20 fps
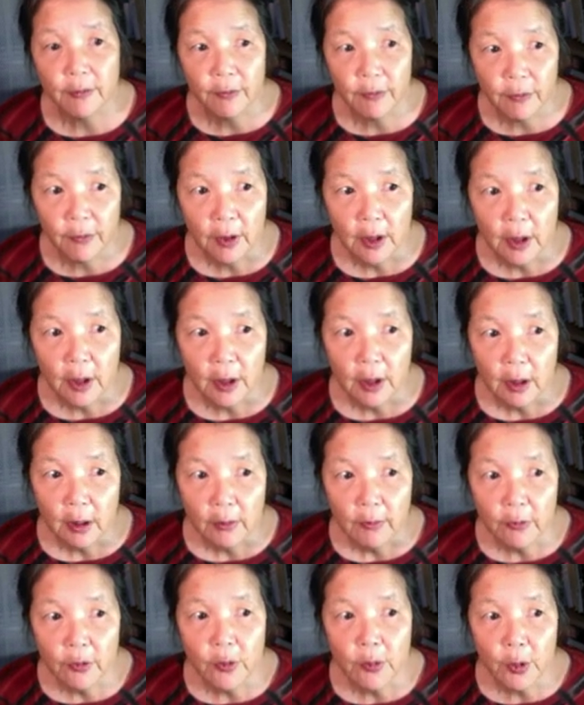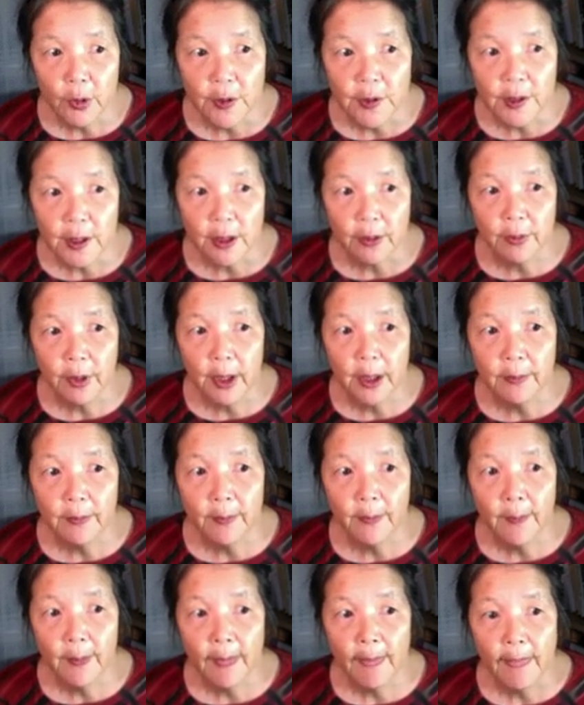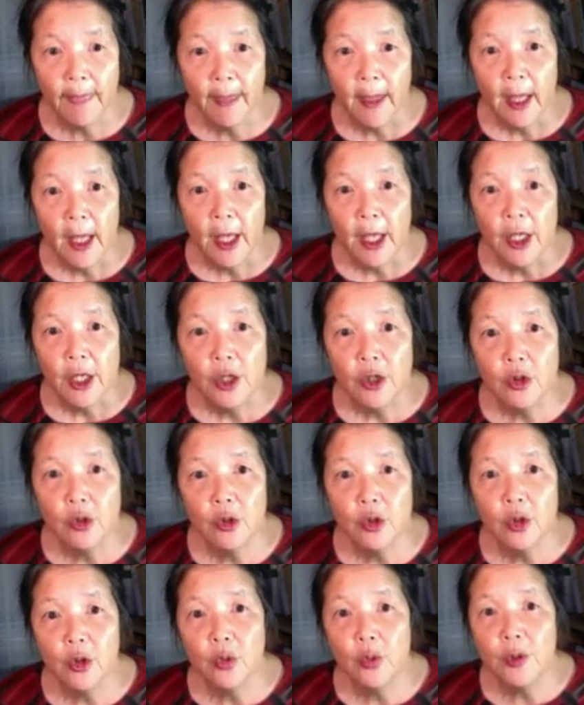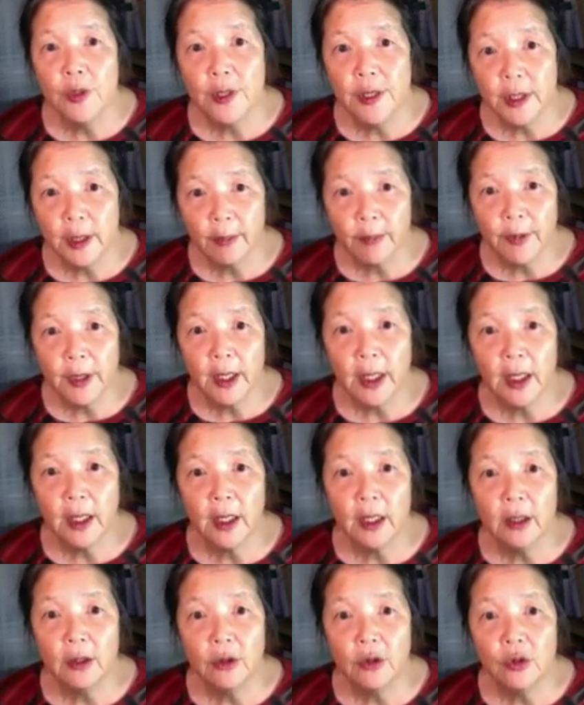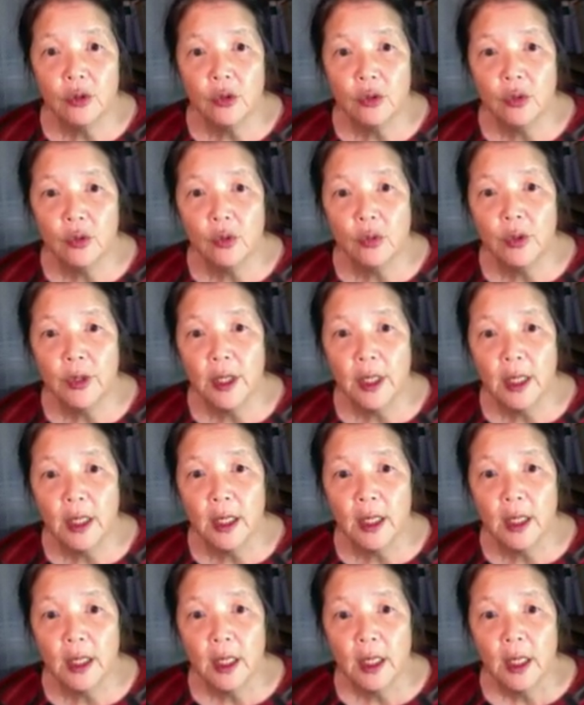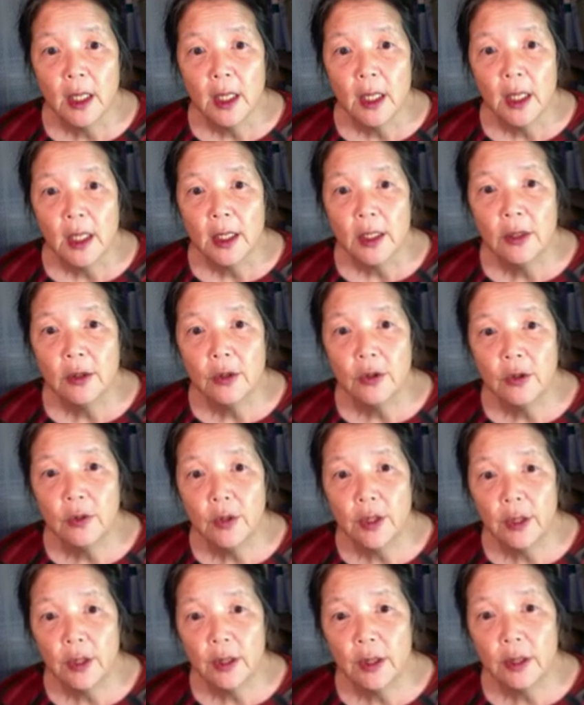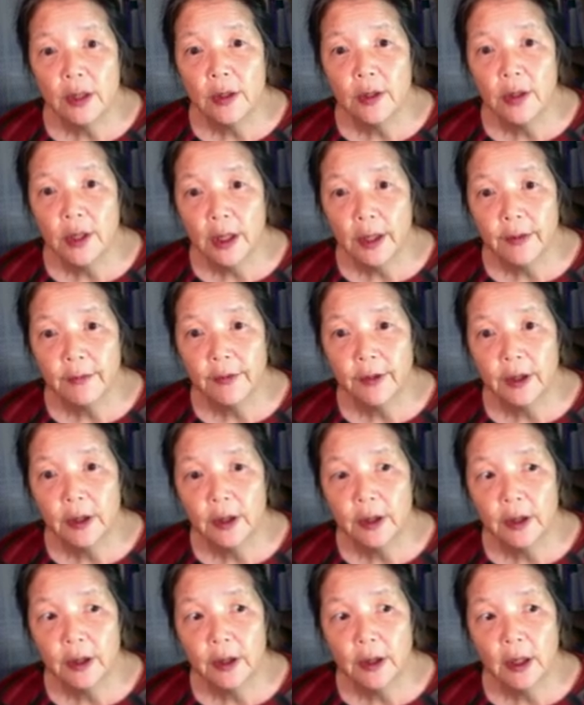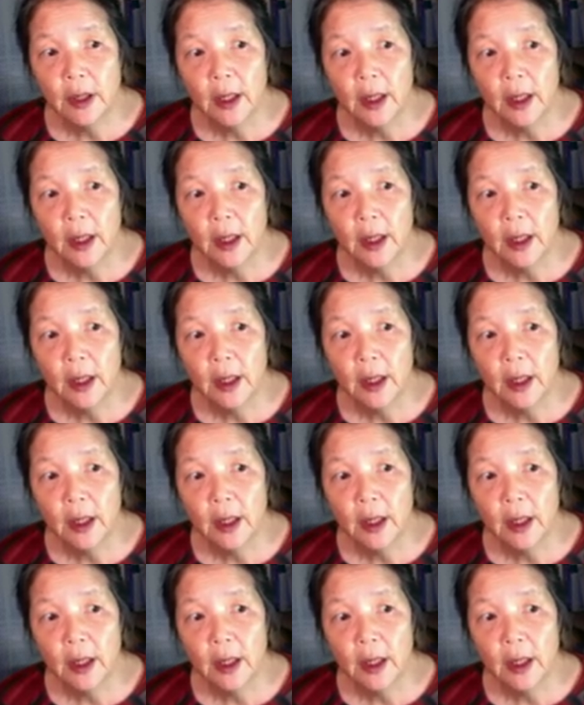of food poisoning, right? You do something to the liver.